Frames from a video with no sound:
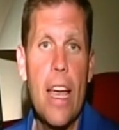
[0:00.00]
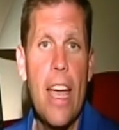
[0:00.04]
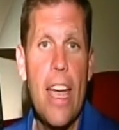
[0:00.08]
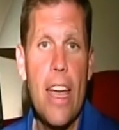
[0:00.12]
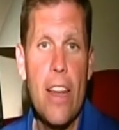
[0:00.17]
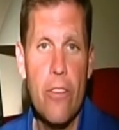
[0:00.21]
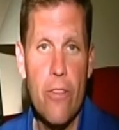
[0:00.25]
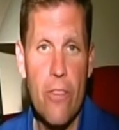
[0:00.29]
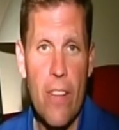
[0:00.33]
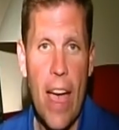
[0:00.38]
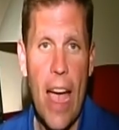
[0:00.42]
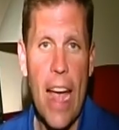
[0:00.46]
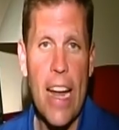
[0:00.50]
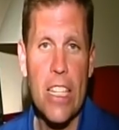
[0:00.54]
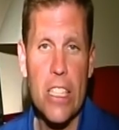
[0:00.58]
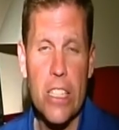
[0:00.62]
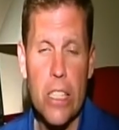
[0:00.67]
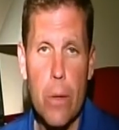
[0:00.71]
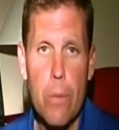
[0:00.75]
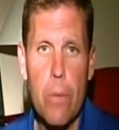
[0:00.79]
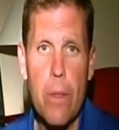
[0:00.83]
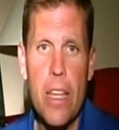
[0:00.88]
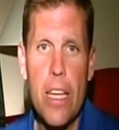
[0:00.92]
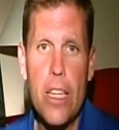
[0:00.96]
In fact,
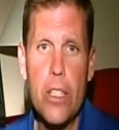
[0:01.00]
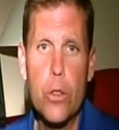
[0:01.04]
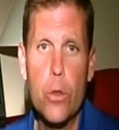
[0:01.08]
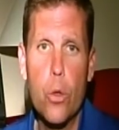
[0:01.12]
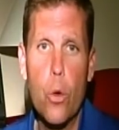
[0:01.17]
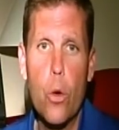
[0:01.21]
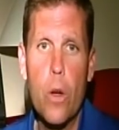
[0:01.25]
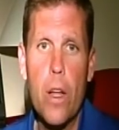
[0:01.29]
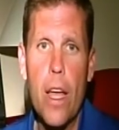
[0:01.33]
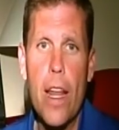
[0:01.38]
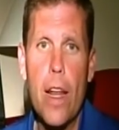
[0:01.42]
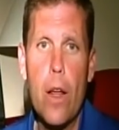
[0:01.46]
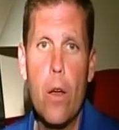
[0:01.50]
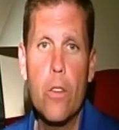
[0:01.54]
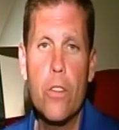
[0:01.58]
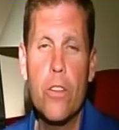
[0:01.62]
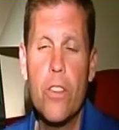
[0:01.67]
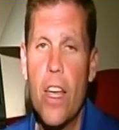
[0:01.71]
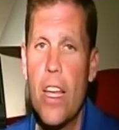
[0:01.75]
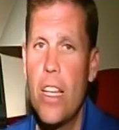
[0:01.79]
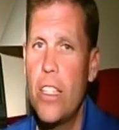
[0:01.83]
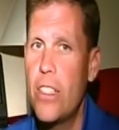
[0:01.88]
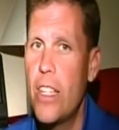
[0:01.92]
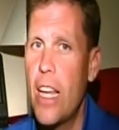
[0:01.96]
some of these tornadoes,
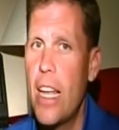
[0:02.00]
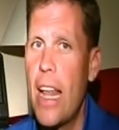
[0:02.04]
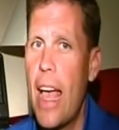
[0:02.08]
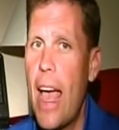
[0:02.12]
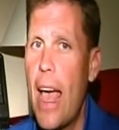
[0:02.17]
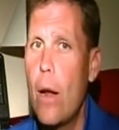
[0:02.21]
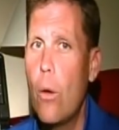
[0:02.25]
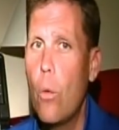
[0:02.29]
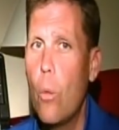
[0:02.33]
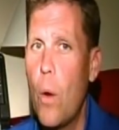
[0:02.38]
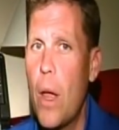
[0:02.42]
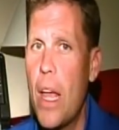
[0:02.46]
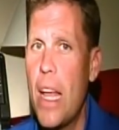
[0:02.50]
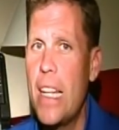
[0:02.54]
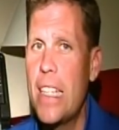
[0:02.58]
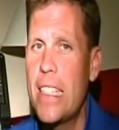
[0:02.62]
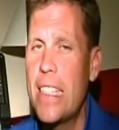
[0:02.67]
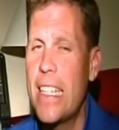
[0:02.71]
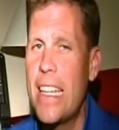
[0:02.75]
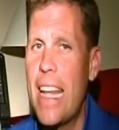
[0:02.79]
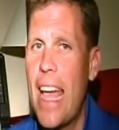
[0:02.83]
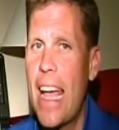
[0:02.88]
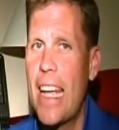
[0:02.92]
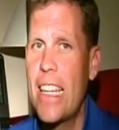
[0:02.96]
they said, had
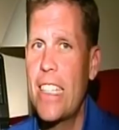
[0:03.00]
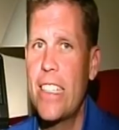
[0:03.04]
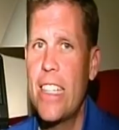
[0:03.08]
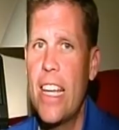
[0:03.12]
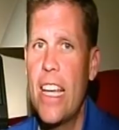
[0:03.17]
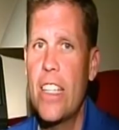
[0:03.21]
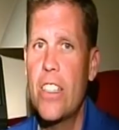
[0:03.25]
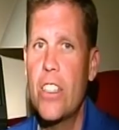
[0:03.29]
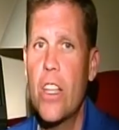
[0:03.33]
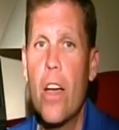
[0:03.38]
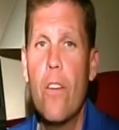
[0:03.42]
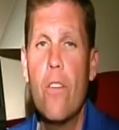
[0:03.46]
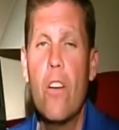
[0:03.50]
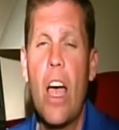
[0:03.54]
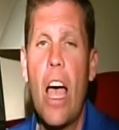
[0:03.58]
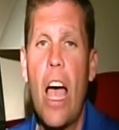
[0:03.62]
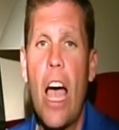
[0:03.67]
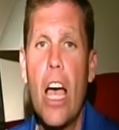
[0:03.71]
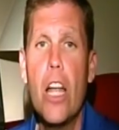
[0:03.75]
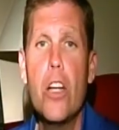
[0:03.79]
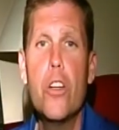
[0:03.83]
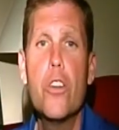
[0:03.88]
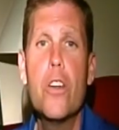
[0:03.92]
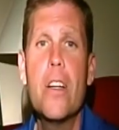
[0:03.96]
winds in excess of
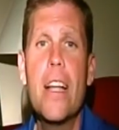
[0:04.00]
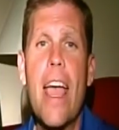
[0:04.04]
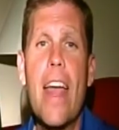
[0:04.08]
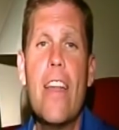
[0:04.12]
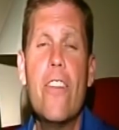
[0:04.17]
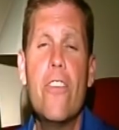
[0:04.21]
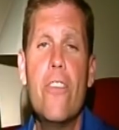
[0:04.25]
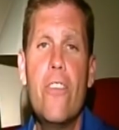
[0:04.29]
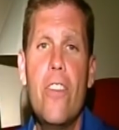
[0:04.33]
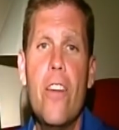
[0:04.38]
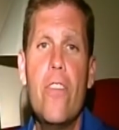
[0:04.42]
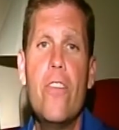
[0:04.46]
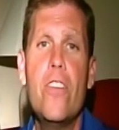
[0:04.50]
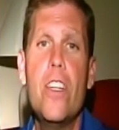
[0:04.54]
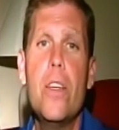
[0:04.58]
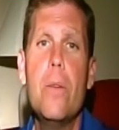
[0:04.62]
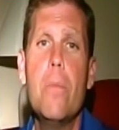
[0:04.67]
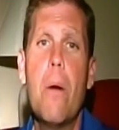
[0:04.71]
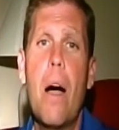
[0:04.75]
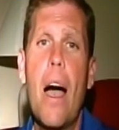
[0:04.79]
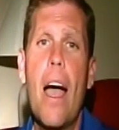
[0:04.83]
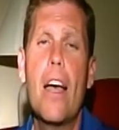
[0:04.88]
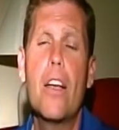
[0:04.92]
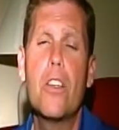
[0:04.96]
150
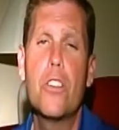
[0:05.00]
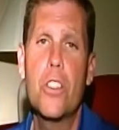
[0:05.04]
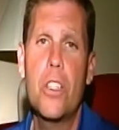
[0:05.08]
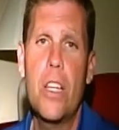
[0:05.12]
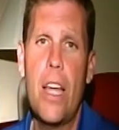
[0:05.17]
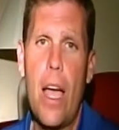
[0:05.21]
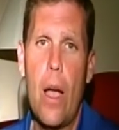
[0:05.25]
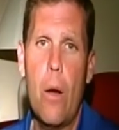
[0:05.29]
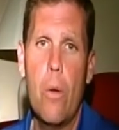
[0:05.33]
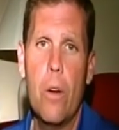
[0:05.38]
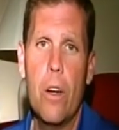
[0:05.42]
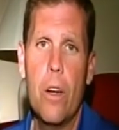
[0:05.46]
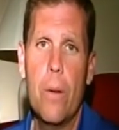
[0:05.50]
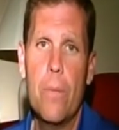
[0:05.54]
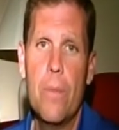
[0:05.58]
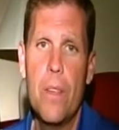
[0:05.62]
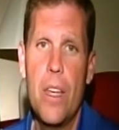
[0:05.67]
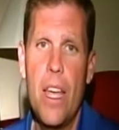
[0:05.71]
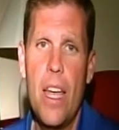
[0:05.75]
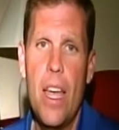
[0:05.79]
miles an hour.